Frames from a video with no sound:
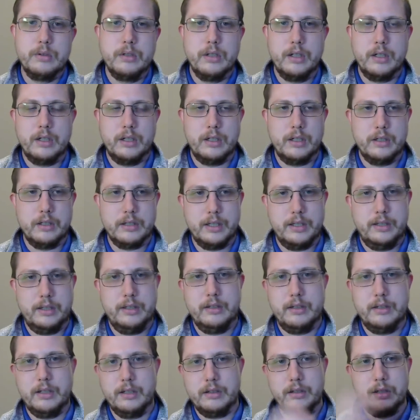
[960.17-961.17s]
uh, that
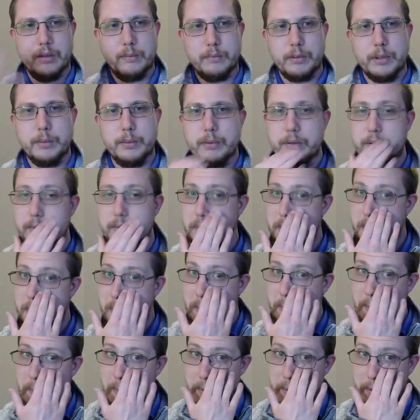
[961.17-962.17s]
that some people
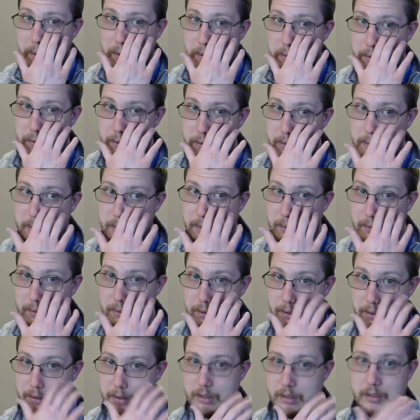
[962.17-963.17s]
are, uh,
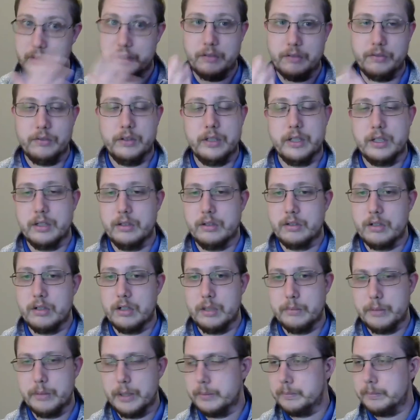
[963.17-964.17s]
are are definitely concerned
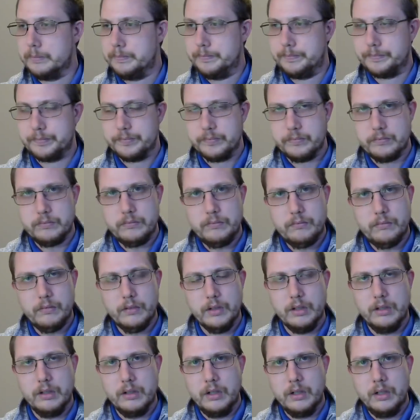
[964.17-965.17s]
about.
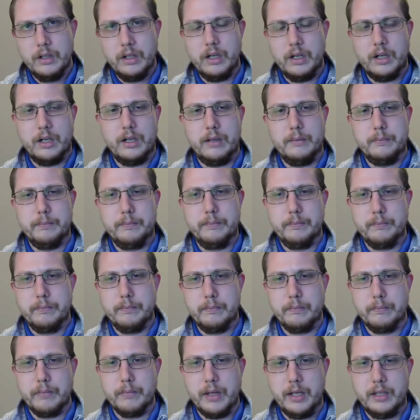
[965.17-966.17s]
Um,
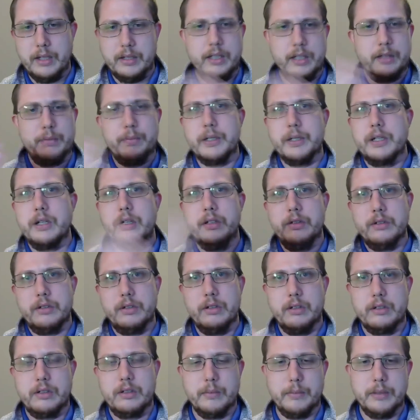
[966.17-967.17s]
and that's
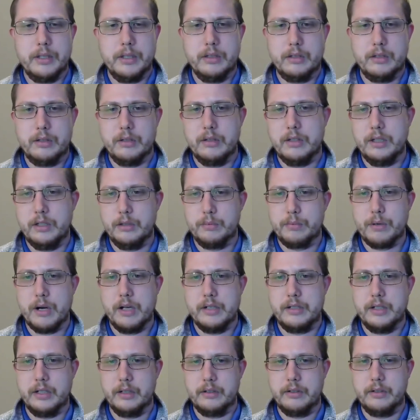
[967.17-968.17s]
because some of these these
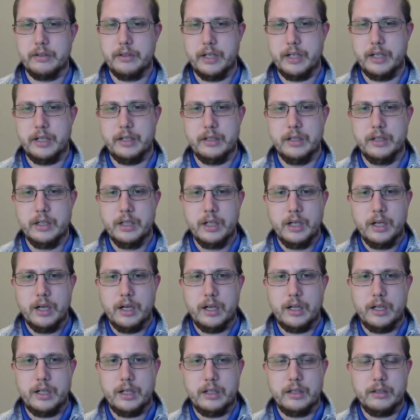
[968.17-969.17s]
projects that
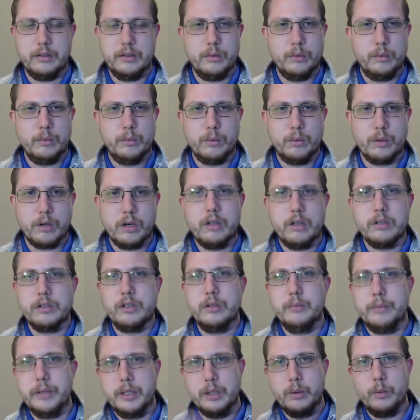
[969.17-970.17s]
uh, were also
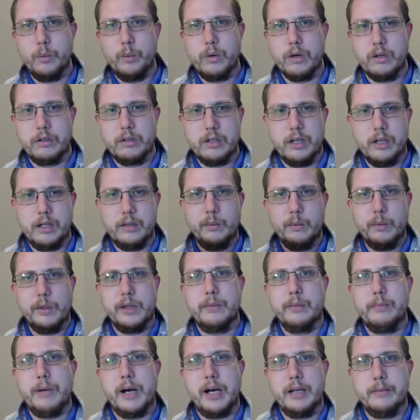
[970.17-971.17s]
being worked on with
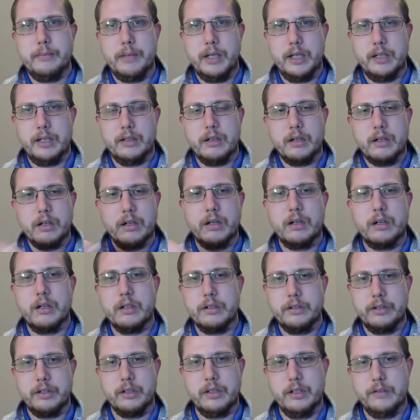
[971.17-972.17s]
Podman are, are
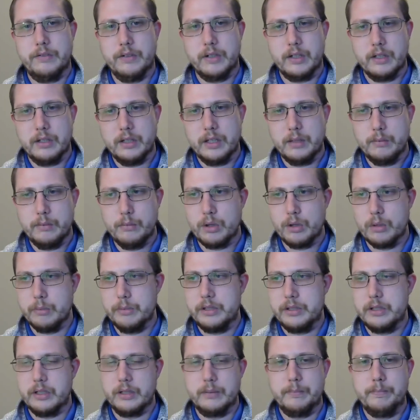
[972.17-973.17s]
significantly more
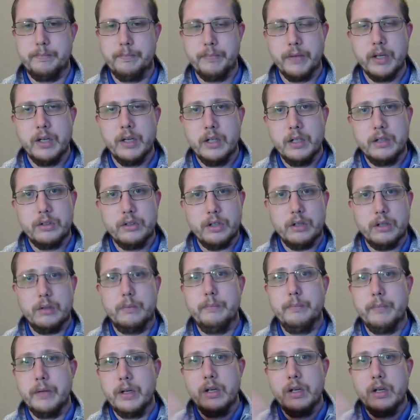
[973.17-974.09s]
mature. So